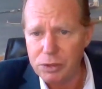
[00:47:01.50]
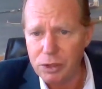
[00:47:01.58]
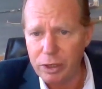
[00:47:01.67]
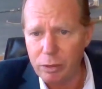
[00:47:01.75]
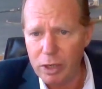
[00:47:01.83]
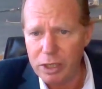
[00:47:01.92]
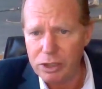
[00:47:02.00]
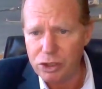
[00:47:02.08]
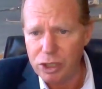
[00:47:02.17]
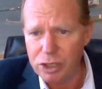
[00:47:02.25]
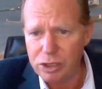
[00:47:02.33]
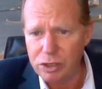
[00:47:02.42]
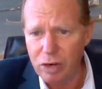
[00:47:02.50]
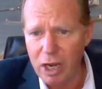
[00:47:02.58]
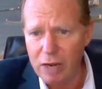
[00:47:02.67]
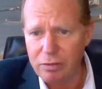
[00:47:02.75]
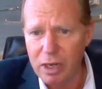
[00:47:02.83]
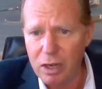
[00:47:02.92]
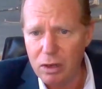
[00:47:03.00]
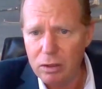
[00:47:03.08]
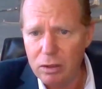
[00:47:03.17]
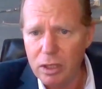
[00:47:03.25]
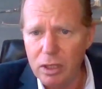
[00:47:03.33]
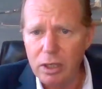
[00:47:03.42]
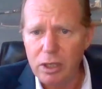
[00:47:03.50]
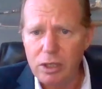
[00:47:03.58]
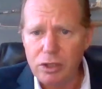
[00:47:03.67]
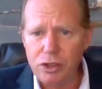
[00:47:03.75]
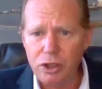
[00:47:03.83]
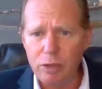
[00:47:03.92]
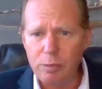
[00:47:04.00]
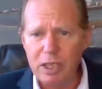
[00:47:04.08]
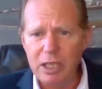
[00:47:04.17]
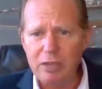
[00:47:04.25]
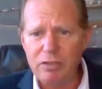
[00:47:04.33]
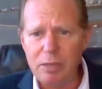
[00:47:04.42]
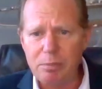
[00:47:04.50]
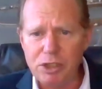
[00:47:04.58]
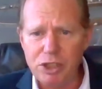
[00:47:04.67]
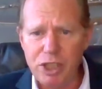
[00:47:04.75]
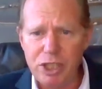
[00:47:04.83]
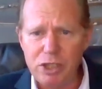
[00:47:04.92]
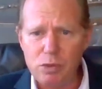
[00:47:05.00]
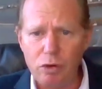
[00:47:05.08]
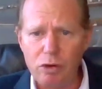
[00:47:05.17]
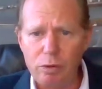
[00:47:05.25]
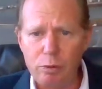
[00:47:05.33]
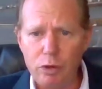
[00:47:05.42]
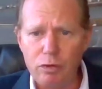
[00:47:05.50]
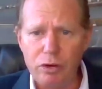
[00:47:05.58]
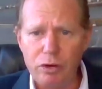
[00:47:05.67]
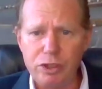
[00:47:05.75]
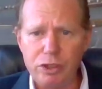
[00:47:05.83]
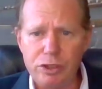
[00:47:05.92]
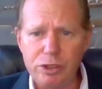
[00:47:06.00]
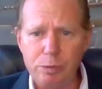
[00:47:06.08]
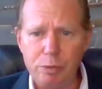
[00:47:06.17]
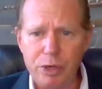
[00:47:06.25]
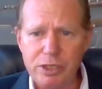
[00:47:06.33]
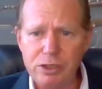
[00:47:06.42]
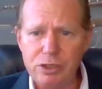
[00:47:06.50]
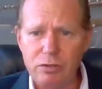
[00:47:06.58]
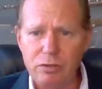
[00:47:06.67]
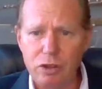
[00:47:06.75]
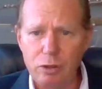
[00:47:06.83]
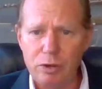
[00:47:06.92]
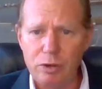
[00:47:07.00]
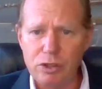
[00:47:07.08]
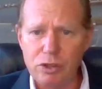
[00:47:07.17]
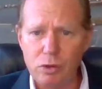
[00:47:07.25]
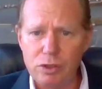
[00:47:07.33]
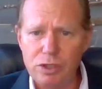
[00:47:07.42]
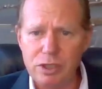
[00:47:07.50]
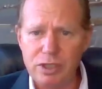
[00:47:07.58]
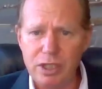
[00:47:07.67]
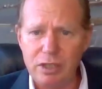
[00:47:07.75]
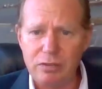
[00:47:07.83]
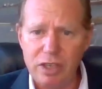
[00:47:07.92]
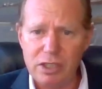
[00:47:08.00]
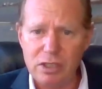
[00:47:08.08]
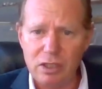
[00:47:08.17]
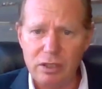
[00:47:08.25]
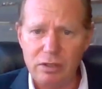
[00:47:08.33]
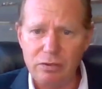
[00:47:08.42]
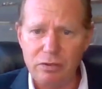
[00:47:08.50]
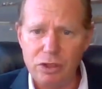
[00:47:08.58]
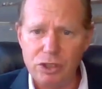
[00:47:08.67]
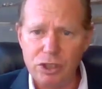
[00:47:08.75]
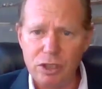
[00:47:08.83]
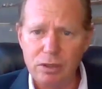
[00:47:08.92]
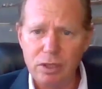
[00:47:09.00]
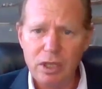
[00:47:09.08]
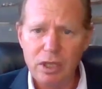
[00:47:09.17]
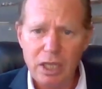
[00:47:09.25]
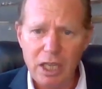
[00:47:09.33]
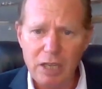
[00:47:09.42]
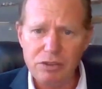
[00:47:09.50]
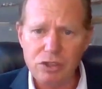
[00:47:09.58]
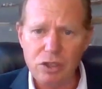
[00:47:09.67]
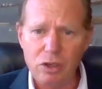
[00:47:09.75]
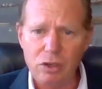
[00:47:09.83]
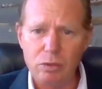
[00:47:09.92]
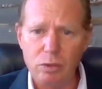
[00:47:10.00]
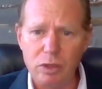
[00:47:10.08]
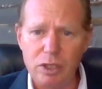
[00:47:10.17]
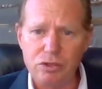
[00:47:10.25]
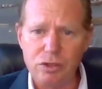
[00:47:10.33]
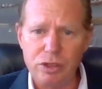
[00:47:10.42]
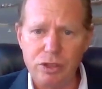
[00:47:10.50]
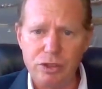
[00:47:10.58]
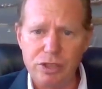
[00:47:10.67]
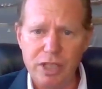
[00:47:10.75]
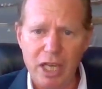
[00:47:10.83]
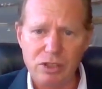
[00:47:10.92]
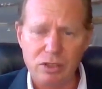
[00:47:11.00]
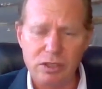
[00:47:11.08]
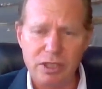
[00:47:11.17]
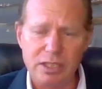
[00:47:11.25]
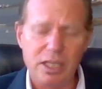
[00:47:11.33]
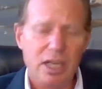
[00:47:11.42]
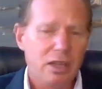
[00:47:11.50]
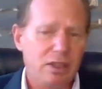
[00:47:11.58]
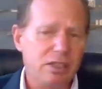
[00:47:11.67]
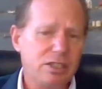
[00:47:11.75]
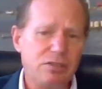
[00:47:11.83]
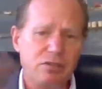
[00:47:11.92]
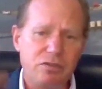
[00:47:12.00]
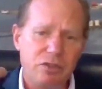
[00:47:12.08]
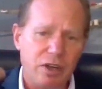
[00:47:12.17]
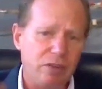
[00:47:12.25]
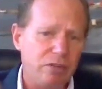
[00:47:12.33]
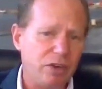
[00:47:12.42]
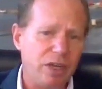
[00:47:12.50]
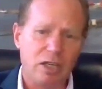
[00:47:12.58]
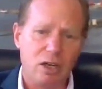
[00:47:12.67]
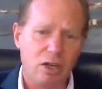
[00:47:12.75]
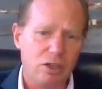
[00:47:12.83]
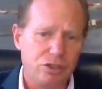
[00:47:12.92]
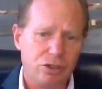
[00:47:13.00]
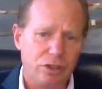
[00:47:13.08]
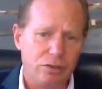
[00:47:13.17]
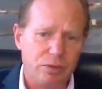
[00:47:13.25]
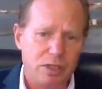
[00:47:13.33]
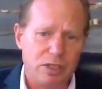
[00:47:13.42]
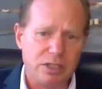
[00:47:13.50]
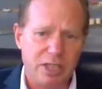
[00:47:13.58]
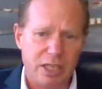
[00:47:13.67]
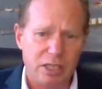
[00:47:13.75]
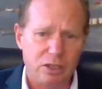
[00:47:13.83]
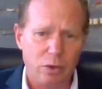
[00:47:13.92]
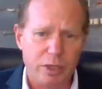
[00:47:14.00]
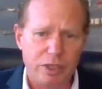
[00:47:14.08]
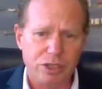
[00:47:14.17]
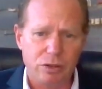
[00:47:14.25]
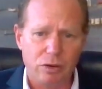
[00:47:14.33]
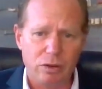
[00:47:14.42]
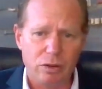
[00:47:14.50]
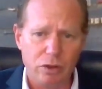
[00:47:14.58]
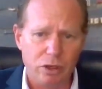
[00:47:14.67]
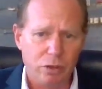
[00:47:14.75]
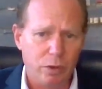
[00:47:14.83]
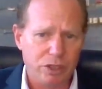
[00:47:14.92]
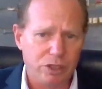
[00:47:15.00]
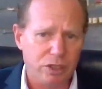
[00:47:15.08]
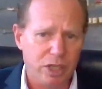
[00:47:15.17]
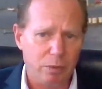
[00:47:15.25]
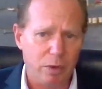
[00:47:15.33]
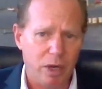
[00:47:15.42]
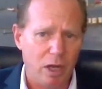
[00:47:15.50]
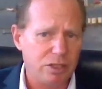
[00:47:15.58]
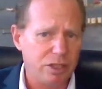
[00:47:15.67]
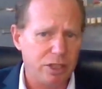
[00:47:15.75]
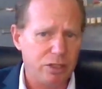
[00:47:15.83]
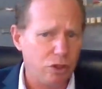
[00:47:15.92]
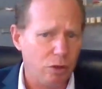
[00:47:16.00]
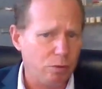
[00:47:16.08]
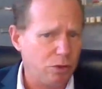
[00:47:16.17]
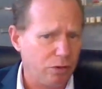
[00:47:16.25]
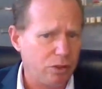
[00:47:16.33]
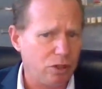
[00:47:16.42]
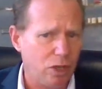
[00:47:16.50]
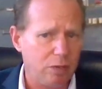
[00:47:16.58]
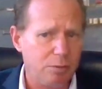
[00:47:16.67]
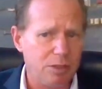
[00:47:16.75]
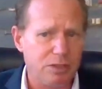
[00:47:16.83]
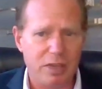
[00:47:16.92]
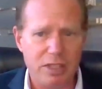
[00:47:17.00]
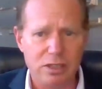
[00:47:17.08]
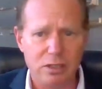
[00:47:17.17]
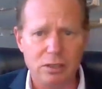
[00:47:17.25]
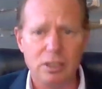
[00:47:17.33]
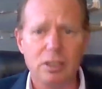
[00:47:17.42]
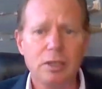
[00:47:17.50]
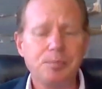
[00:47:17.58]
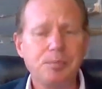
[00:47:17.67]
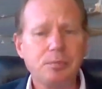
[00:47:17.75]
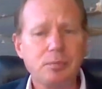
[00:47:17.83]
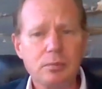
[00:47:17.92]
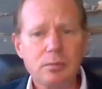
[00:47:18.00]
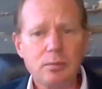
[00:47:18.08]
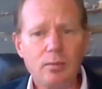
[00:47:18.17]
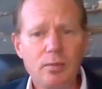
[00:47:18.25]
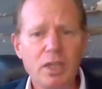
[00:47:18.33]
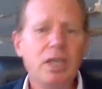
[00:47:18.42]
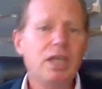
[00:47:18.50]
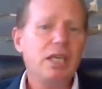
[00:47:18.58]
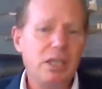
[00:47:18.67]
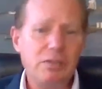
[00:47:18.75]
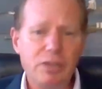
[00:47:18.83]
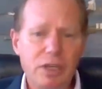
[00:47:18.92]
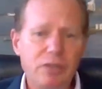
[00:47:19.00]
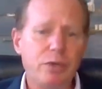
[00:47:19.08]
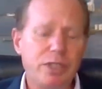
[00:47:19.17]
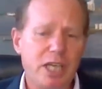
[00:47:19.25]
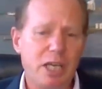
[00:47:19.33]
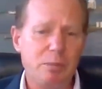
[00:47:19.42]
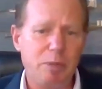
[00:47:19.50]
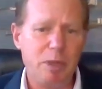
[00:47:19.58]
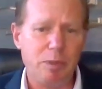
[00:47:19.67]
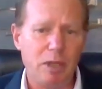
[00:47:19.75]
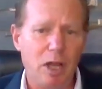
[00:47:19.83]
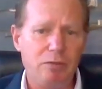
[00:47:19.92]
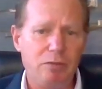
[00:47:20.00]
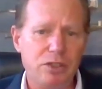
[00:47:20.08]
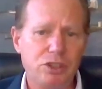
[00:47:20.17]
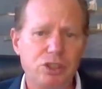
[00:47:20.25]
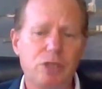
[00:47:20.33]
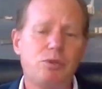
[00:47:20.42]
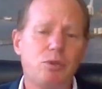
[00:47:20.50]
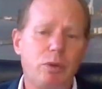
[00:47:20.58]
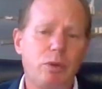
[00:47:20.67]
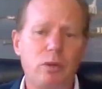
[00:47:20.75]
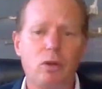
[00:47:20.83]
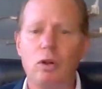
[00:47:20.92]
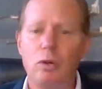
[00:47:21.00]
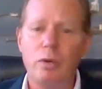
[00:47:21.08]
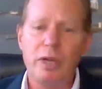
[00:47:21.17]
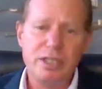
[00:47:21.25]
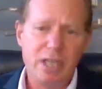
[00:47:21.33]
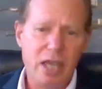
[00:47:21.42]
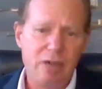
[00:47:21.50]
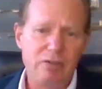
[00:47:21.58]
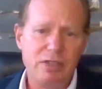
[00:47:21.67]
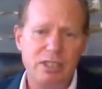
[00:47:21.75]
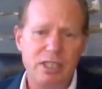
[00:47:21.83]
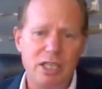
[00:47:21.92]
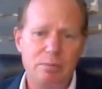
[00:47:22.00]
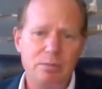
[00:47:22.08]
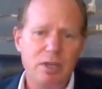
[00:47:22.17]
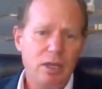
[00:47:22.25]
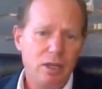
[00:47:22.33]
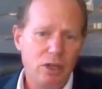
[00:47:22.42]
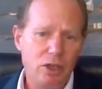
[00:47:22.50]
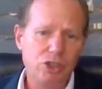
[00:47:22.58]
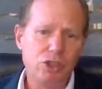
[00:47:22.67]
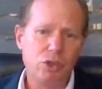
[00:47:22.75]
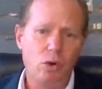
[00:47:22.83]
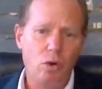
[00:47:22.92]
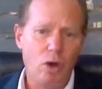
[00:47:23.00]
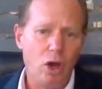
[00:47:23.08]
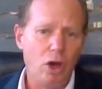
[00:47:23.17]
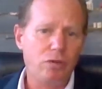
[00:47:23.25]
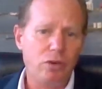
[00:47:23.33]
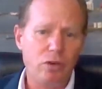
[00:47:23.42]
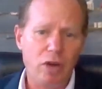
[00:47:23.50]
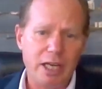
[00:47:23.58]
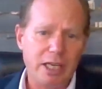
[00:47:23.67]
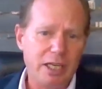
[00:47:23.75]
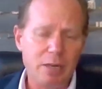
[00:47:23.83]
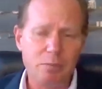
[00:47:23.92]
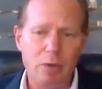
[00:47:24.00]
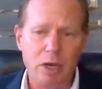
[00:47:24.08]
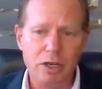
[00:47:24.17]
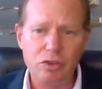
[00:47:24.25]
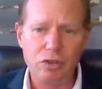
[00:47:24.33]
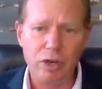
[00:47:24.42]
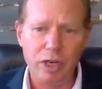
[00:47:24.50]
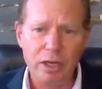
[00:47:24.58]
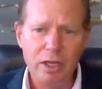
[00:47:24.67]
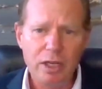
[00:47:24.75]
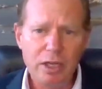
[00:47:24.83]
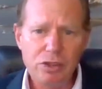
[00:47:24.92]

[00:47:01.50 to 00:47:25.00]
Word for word: Sorry, one has just arrived now. Do you believe that machines will remove or reduce the presence of human resources in a vessel in the future? If so, will this reduce casualties? This is very, very close to the, the second question or the third question that we answered in terms of autonomous vessels. Even if we take people off the ships, we will always have a team ashore overriding and monitoring.